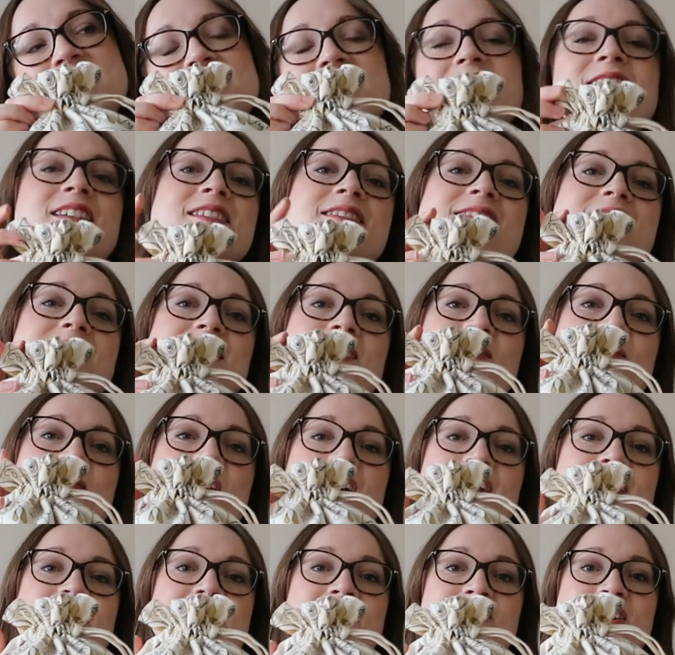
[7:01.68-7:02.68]
to you last time
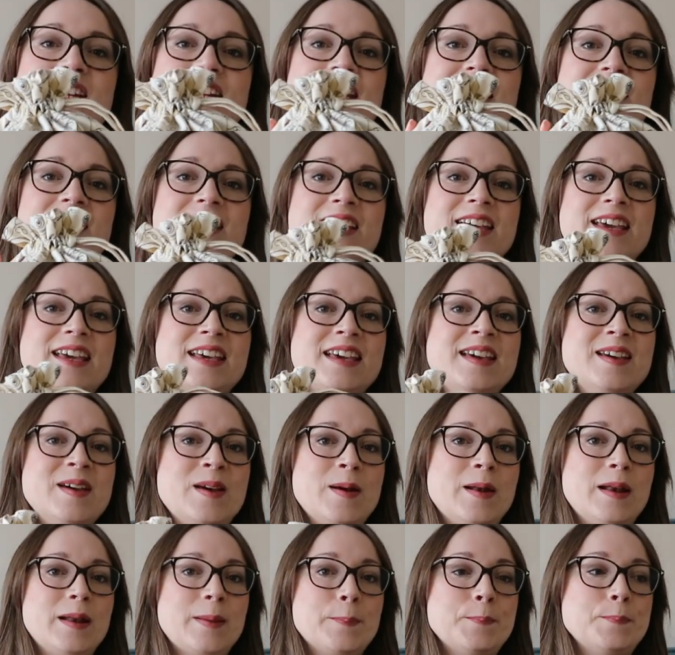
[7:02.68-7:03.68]
that I really like
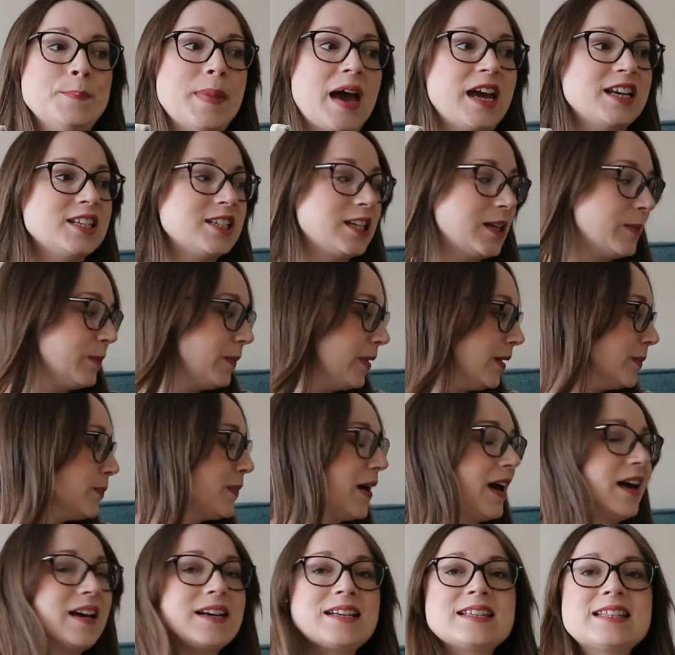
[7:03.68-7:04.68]
matching my
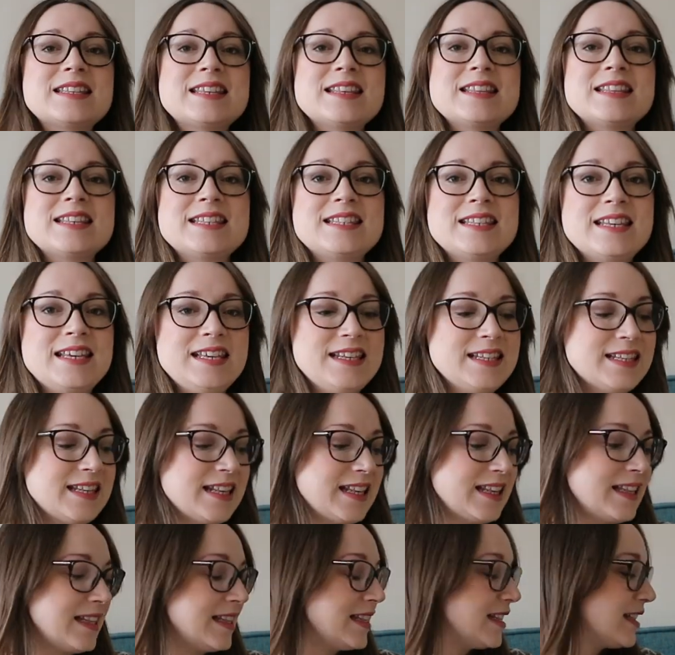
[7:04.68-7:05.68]
bags to the
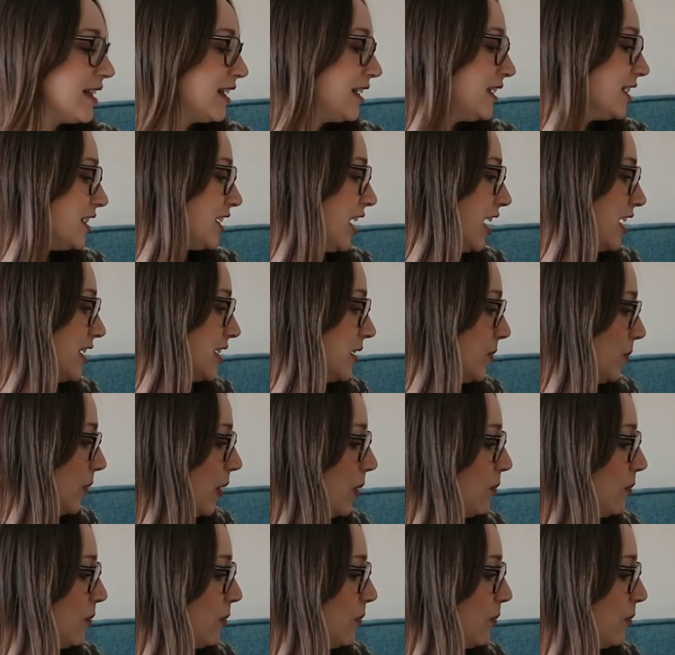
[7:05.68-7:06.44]
seasons and changing